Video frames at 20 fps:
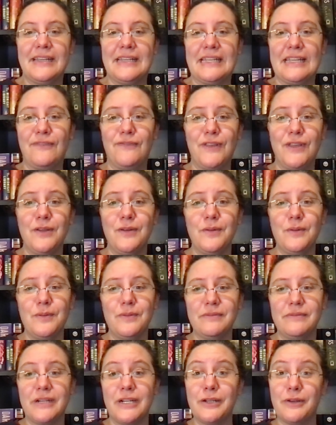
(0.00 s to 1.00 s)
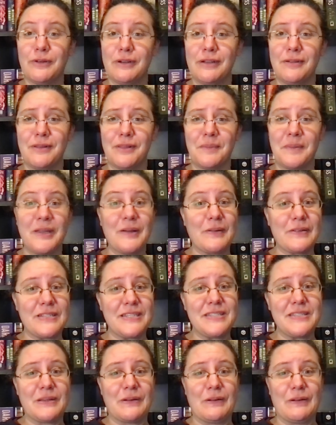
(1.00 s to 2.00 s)
If you agree with me or
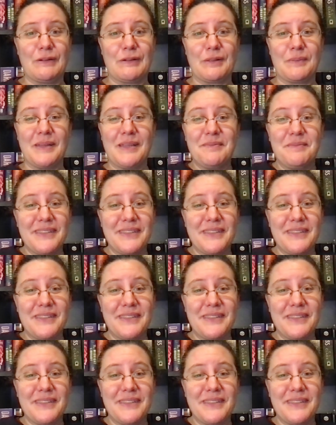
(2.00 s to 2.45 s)
disagree with me,